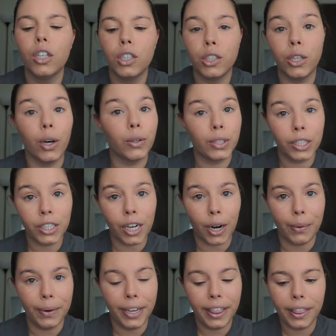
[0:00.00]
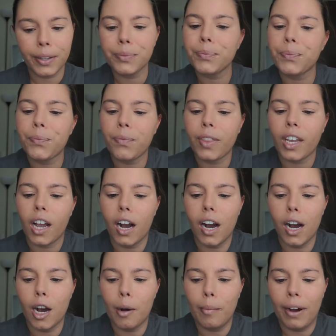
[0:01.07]
So to start with,
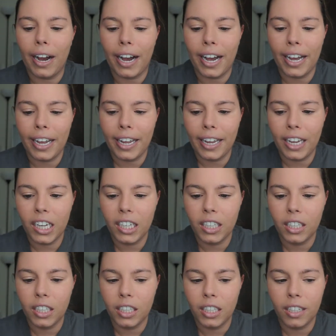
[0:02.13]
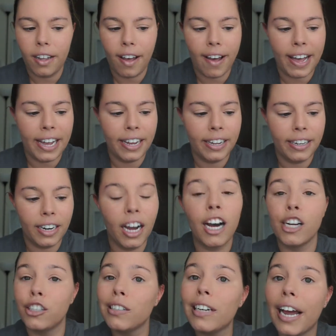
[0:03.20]
I had
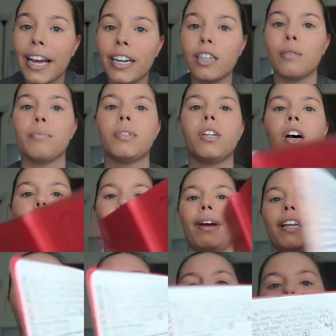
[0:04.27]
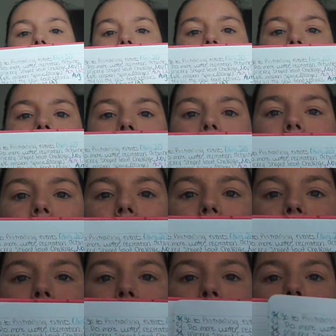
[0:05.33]
100 items on my list.
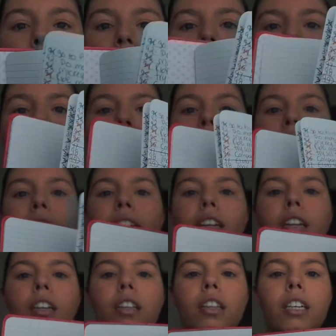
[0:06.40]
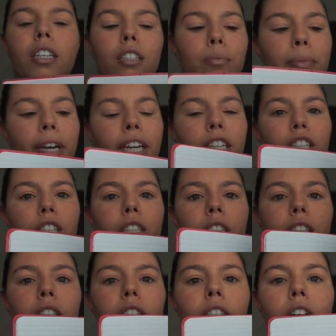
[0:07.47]
So I had these pages
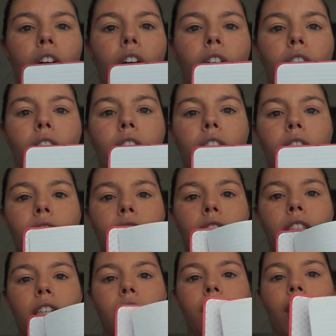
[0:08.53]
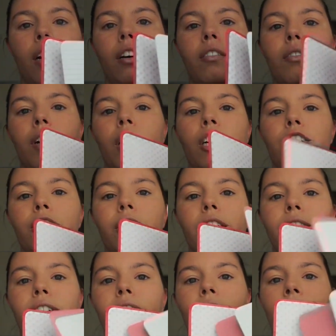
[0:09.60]
all listed of 100
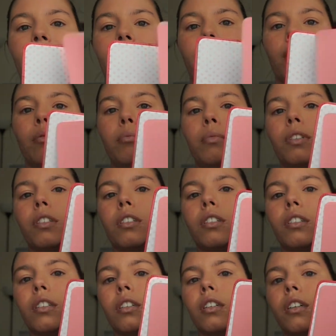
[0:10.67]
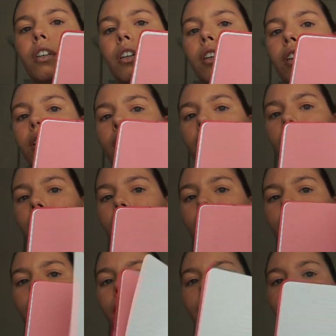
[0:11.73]
different items.
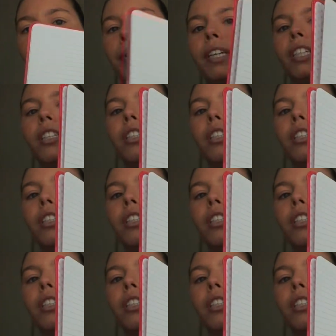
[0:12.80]
Oh, not that page.